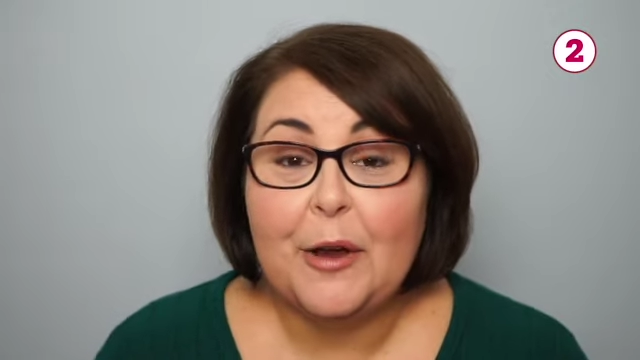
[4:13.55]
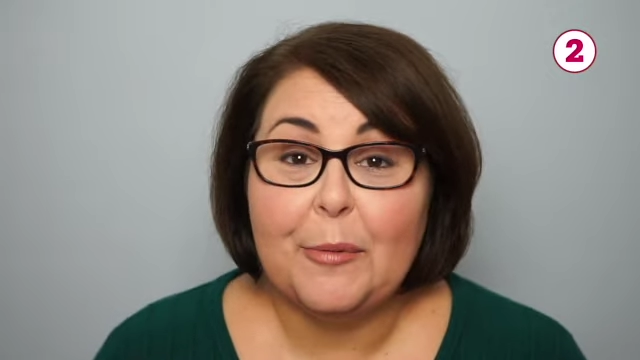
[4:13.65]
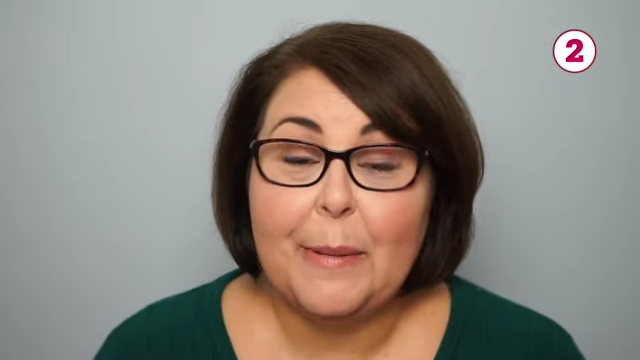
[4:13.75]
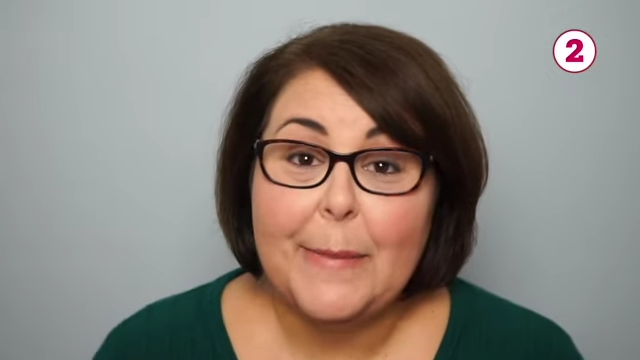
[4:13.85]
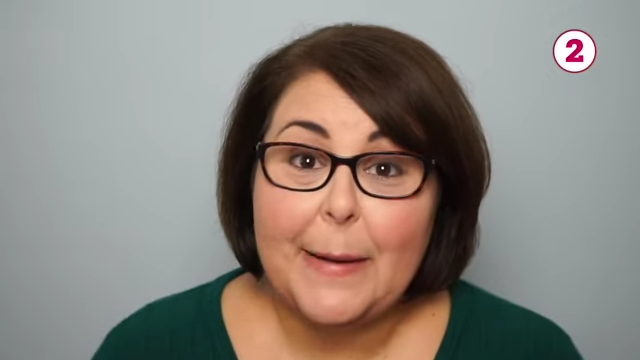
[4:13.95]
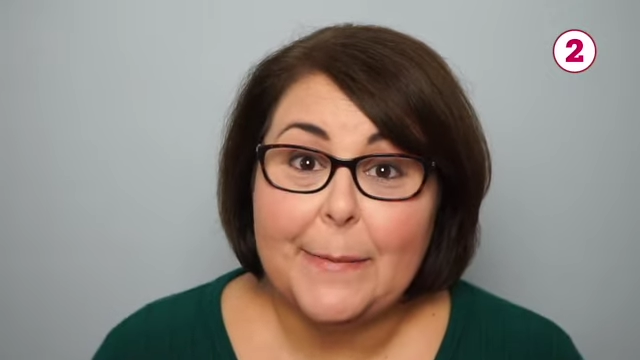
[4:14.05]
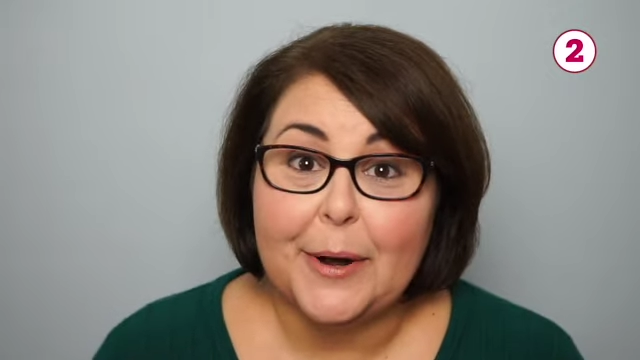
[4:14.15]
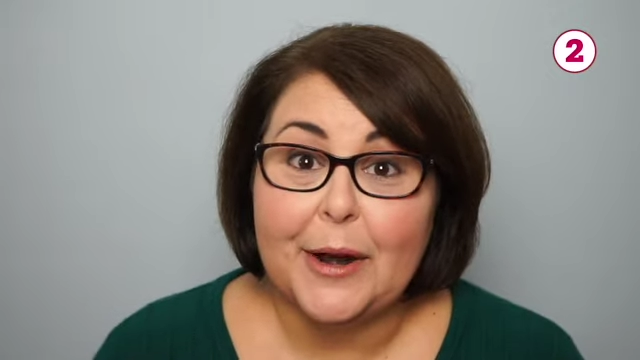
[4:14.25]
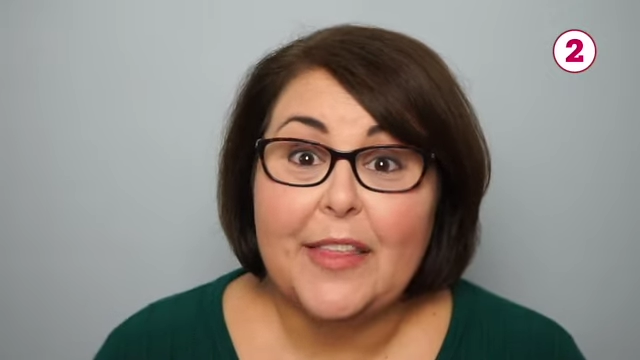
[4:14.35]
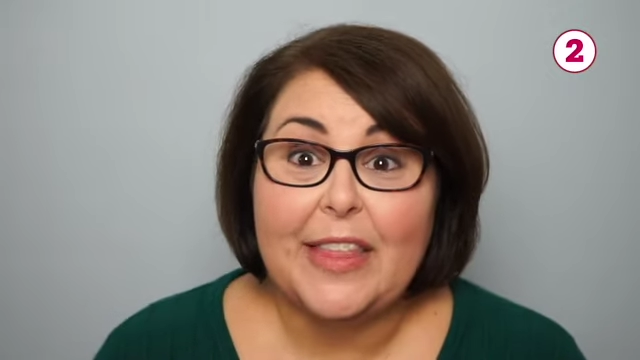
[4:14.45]

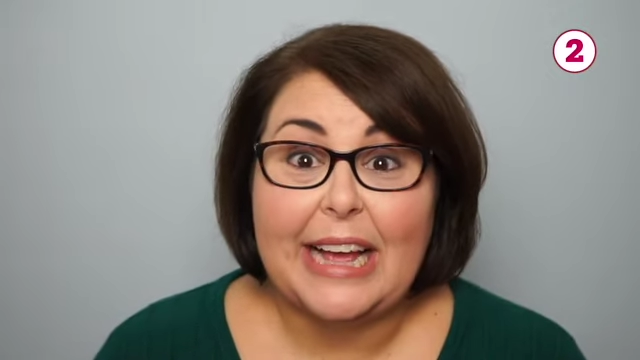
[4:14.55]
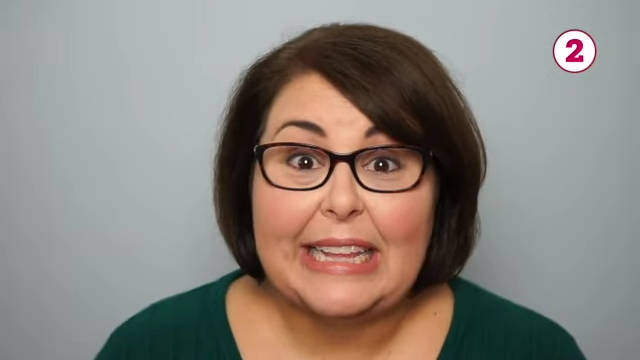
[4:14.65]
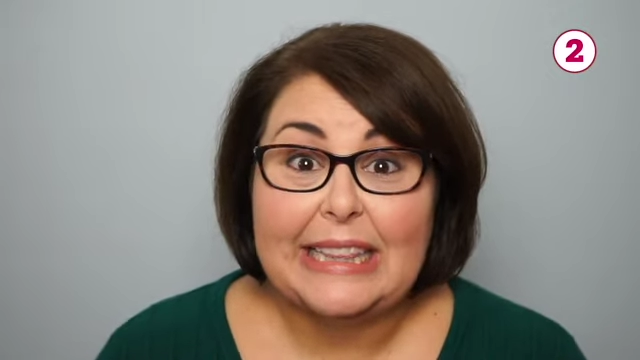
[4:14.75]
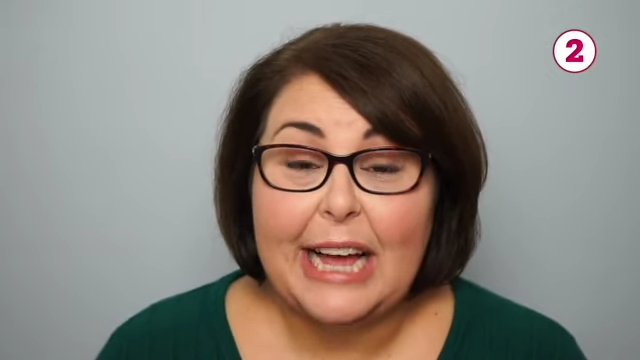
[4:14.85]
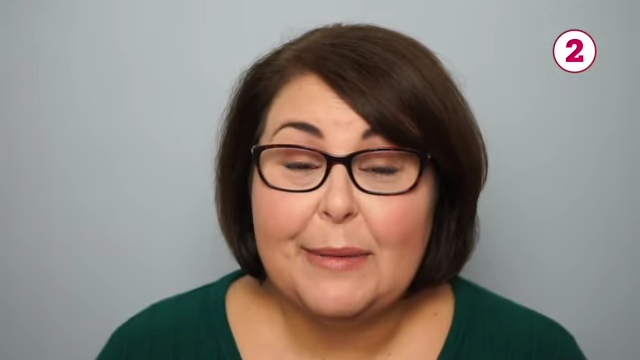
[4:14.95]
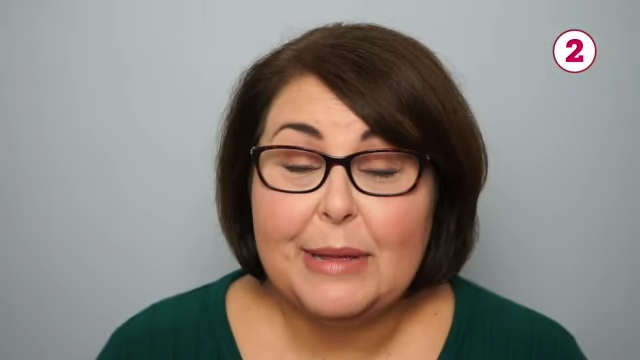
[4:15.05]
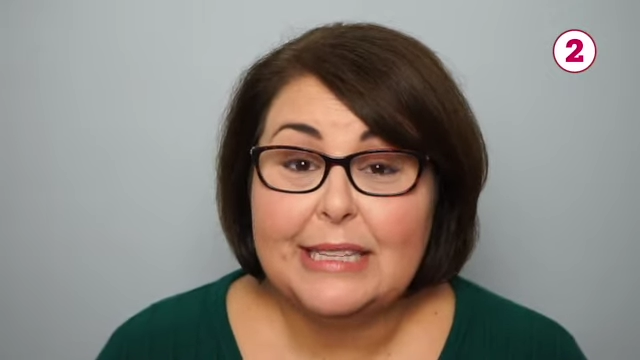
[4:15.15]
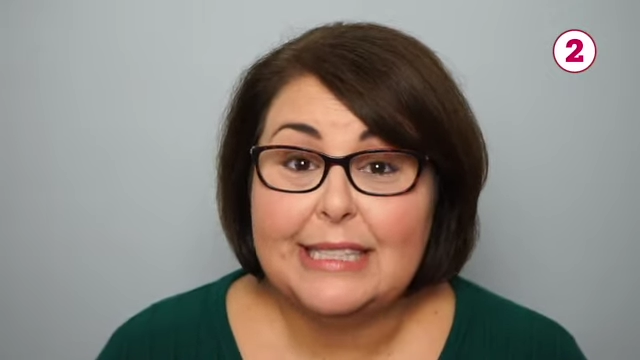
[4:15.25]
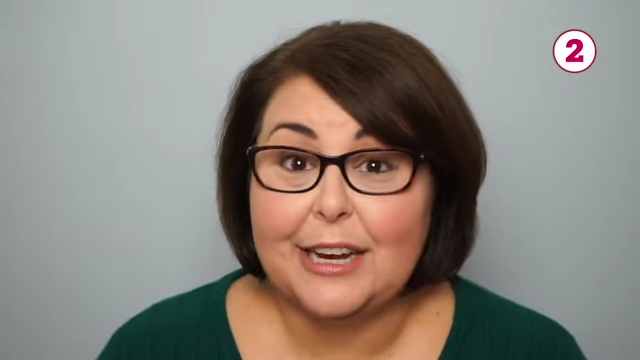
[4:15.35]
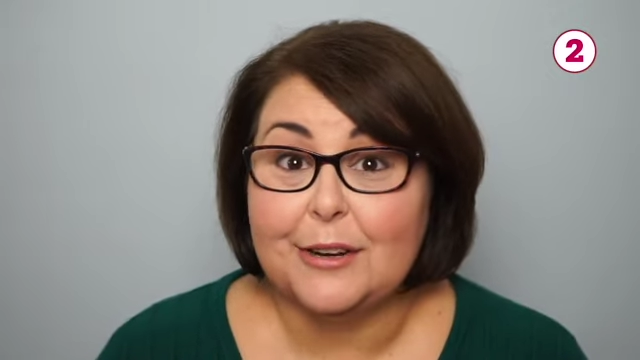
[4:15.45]
Remember that climbing
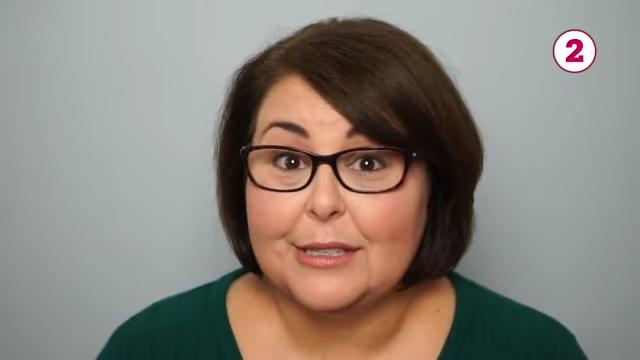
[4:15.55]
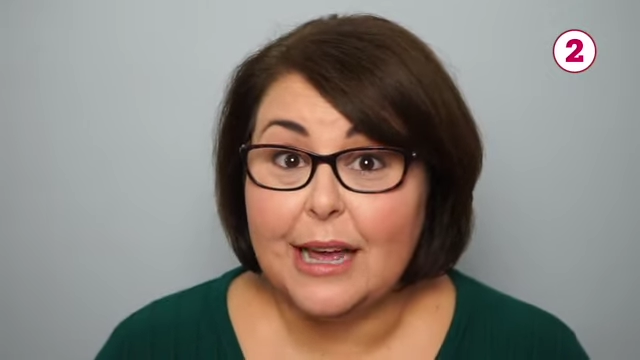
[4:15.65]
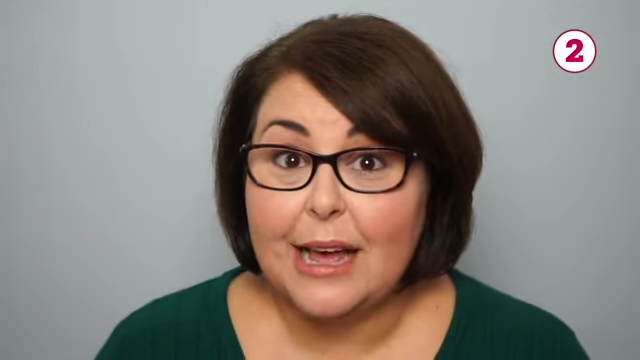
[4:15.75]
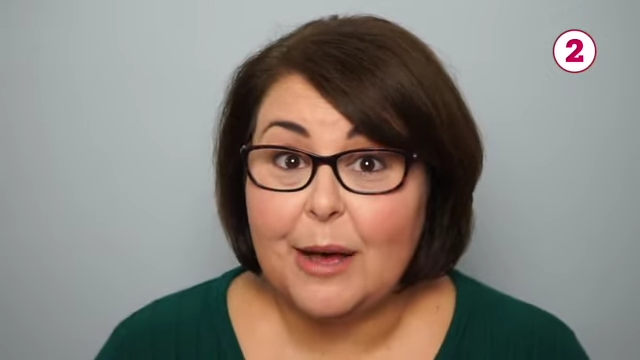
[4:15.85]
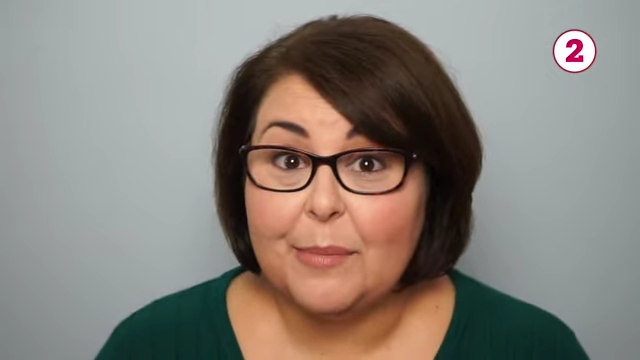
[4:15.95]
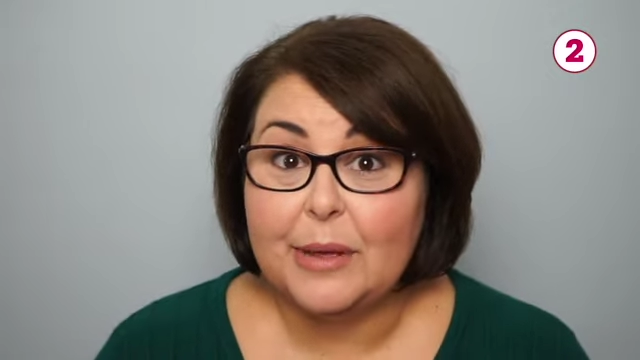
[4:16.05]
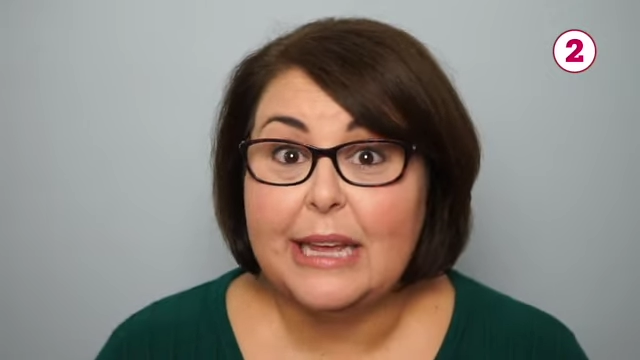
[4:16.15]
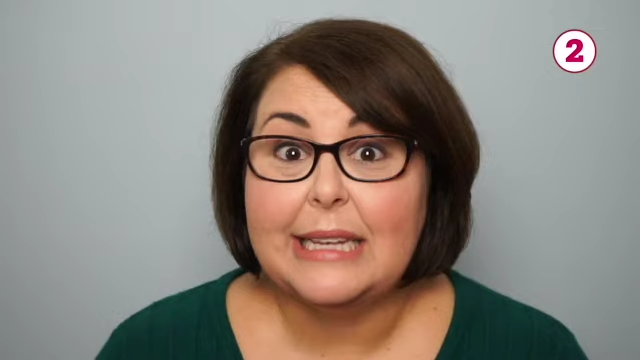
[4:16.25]
stairs up